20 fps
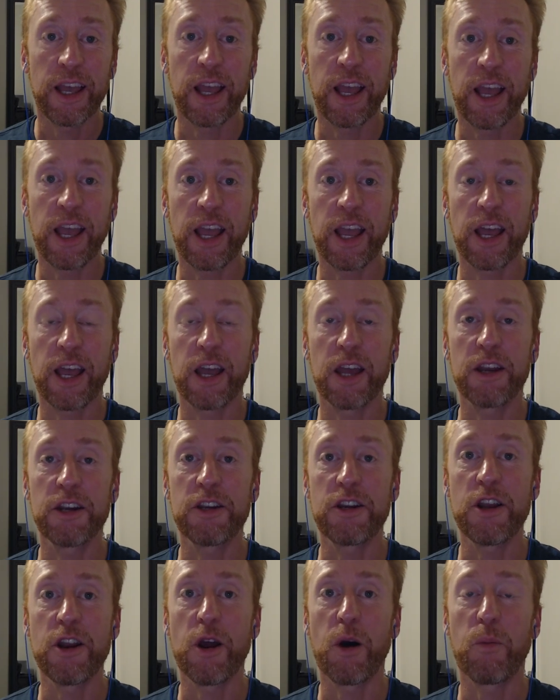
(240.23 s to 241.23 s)
and
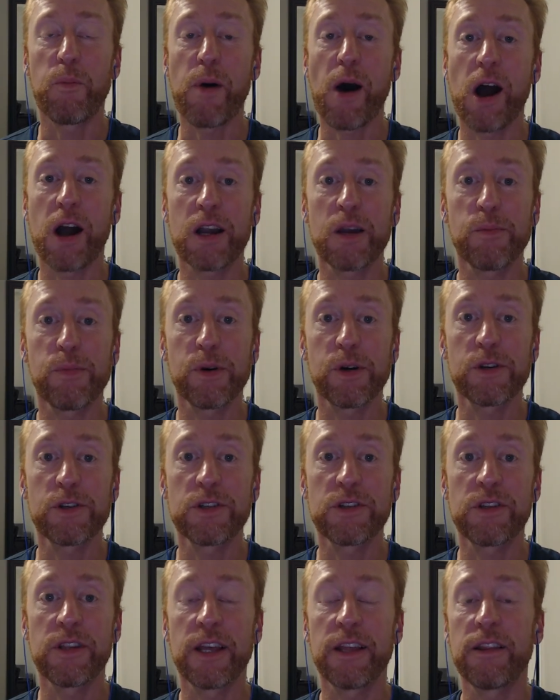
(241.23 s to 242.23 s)
pocketbooks
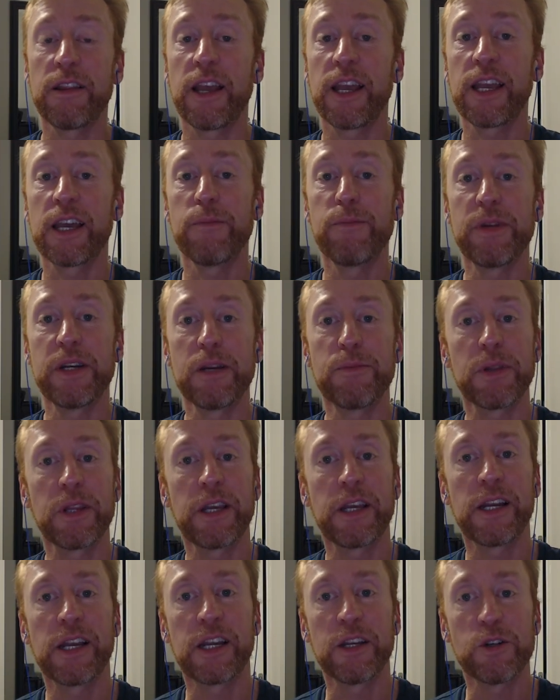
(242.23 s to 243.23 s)
that they can
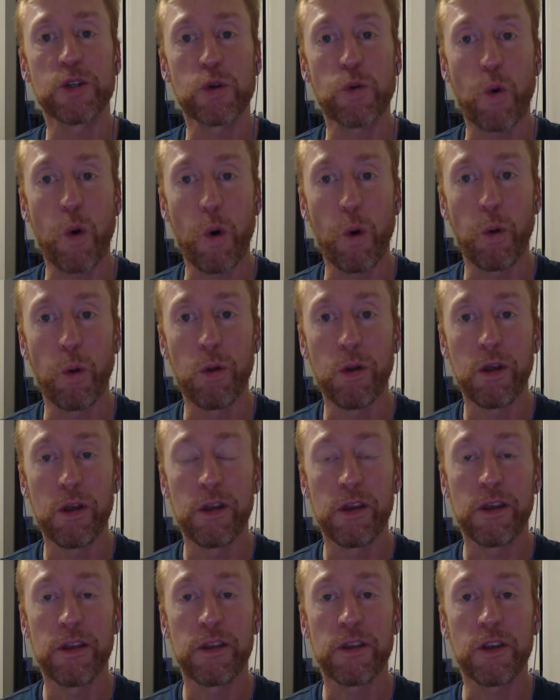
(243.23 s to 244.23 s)
manipulate and control.
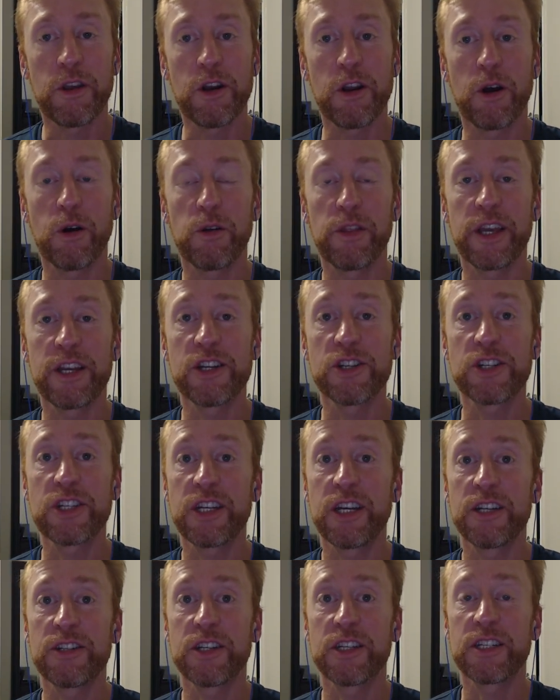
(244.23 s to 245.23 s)
They just
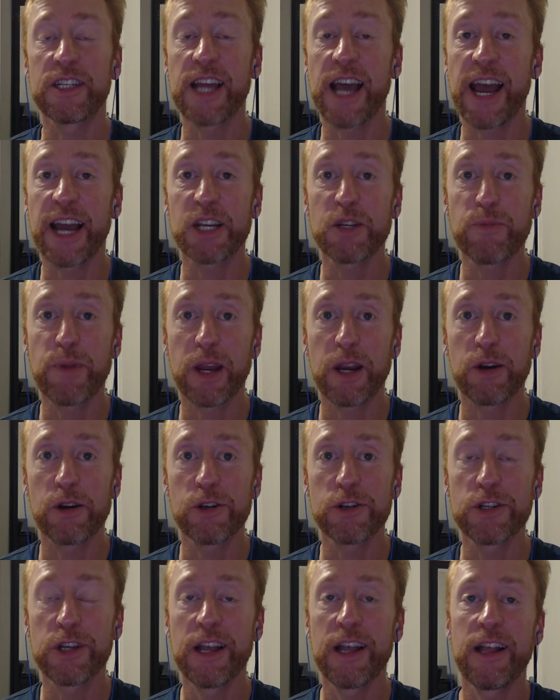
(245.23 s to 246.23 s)
see us as
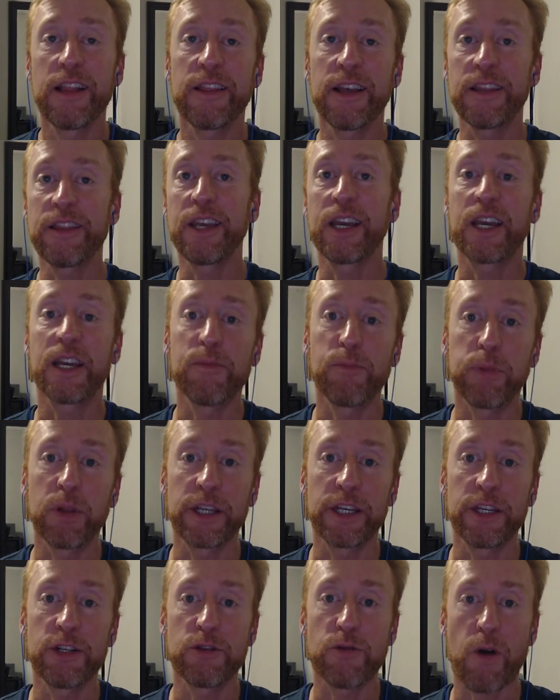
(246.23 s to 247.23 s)
taxpayers that they can
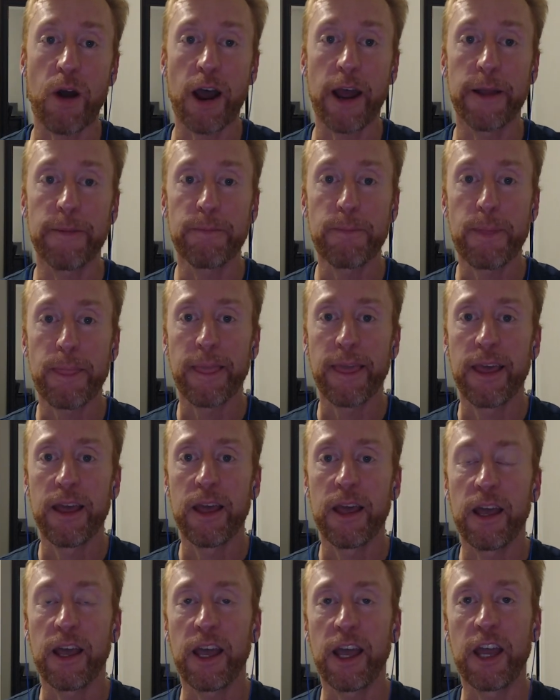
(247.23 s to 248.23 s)
bleed dry.
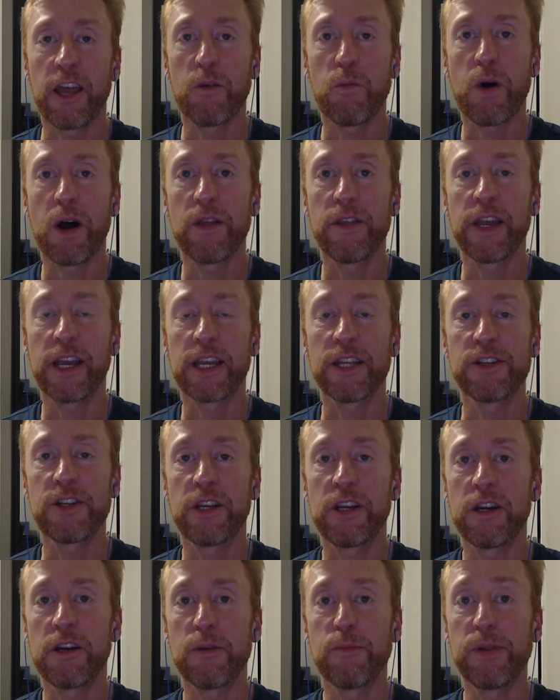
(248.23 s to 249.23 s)
And while they
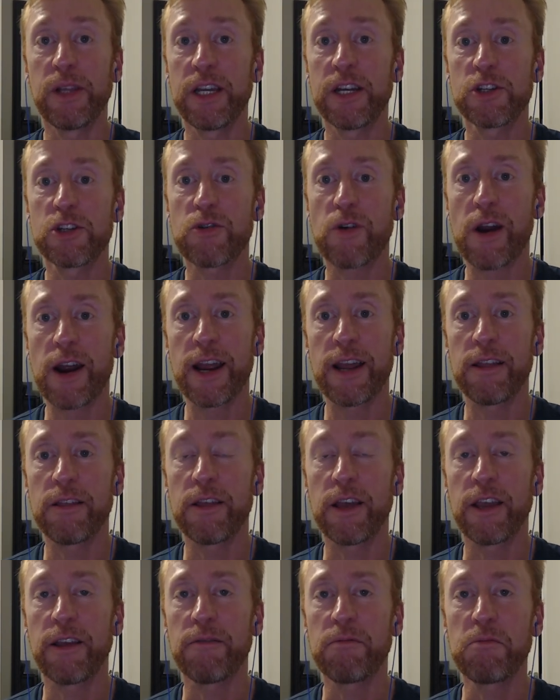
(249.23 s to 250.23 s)
continue to bleed us dry,
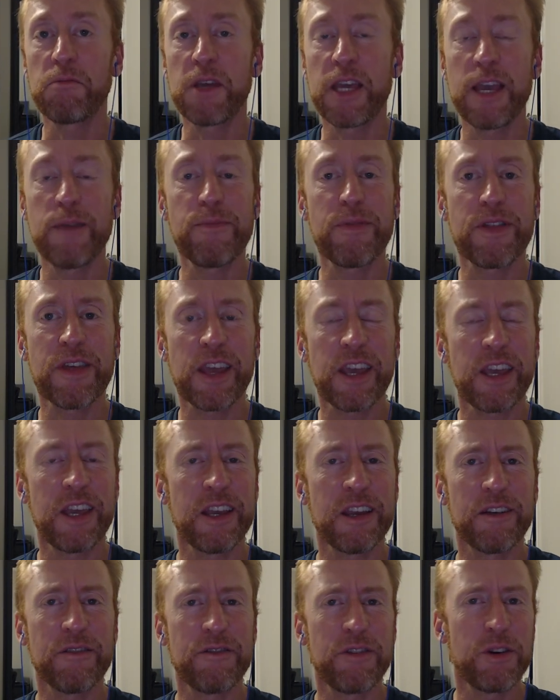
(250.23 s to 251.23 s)
they keep thinking
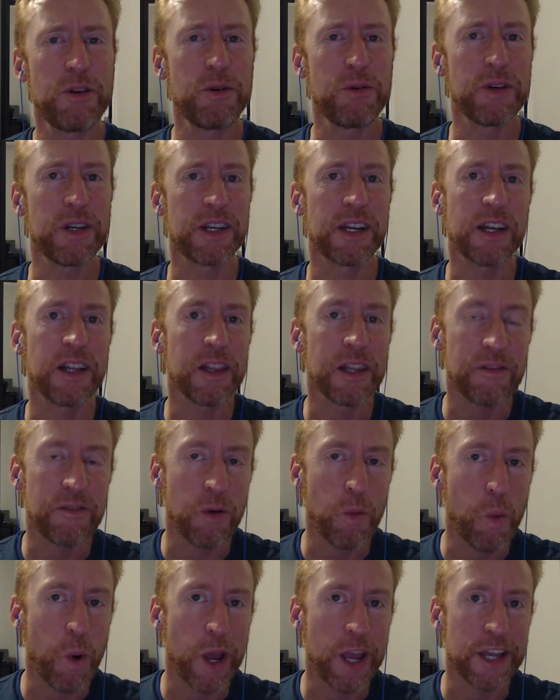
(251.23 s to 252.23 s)
of new and clever
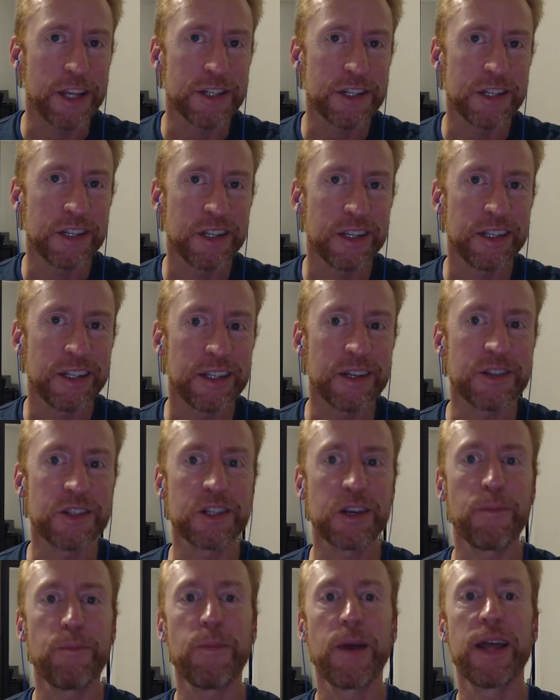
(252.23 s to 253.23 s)
ways to
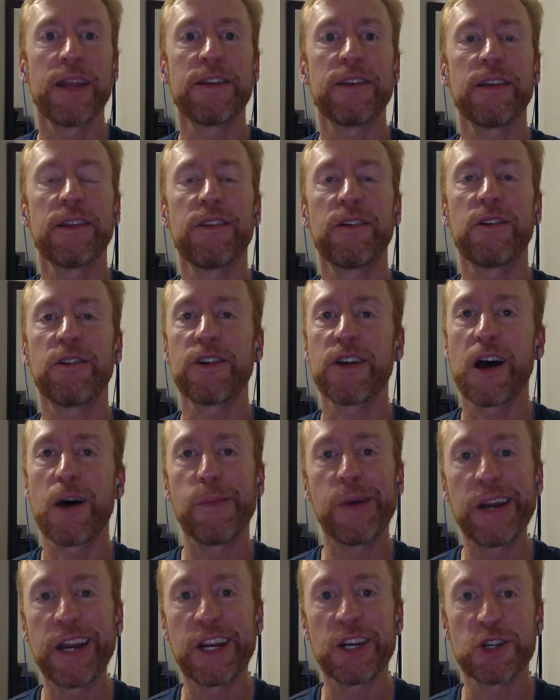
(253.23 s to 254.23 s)
cement their
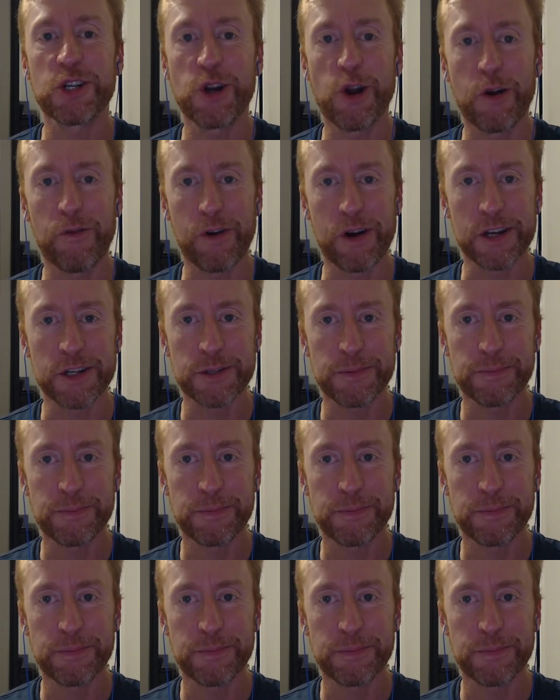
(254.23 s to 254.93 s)
domination over us.